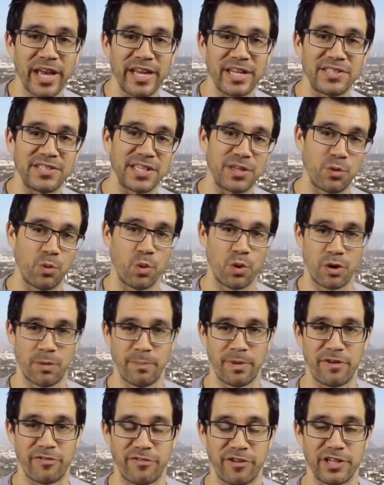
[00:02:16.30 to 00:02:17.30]
Gates and
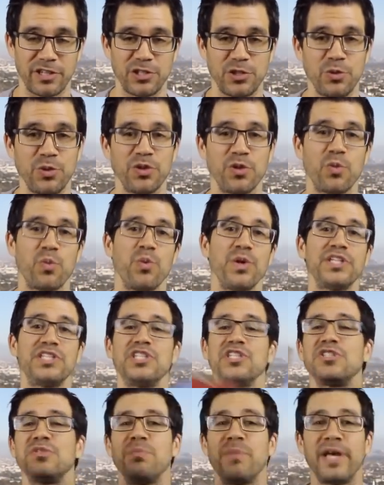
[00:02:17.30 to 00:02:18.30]
Warren Buffett, two of the
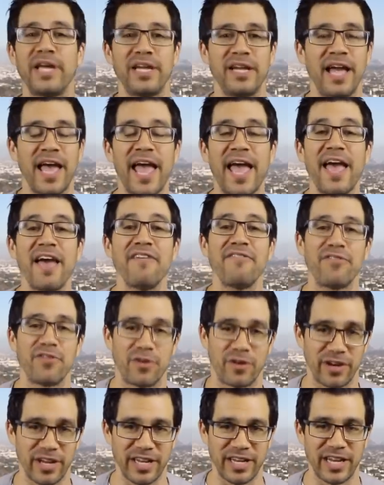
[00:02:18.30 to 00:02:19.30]
richest men
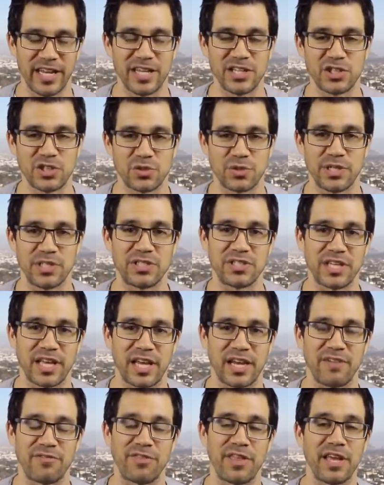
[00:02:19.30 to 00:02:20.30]
ever in history,
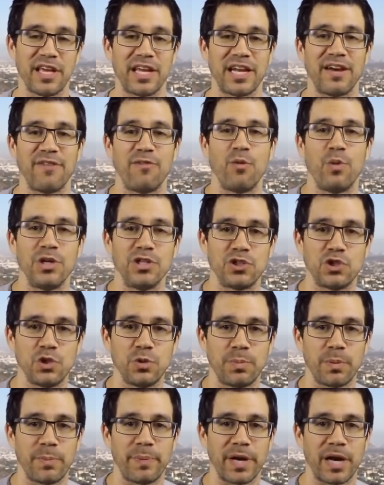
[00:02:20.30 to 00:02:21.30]
said if they could have one
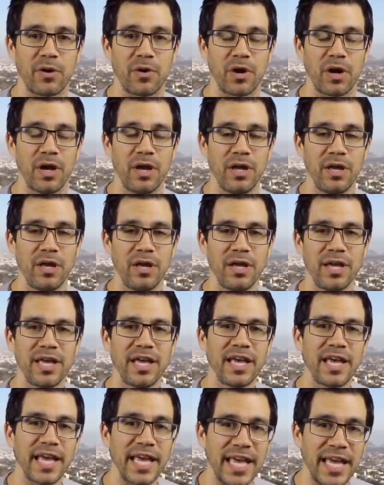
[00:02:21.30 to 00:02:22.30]
superpower,
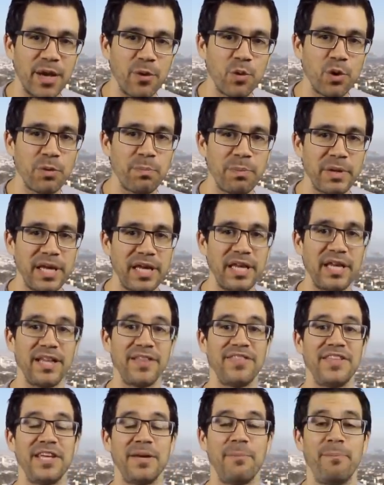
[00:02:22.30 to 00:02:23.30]
it would be
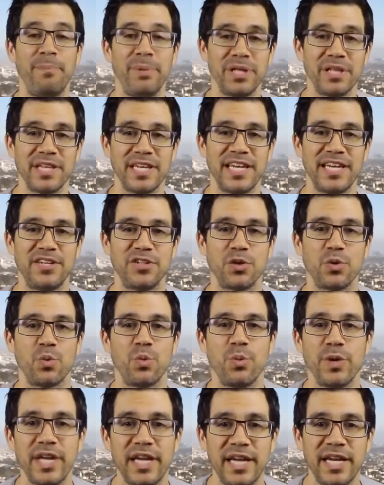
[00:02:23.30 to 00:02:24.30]
the ability to
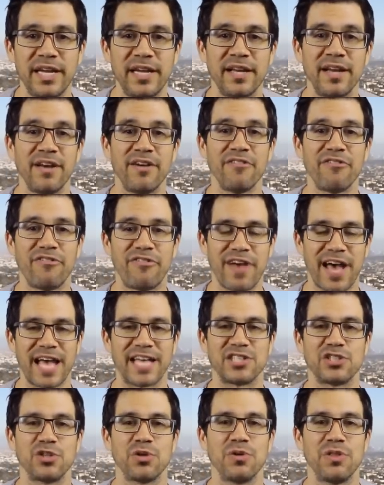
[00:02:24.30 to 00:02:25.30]
read
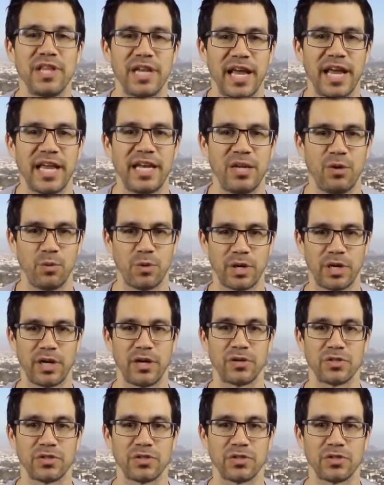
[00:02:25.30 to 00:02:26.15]
faster than anyone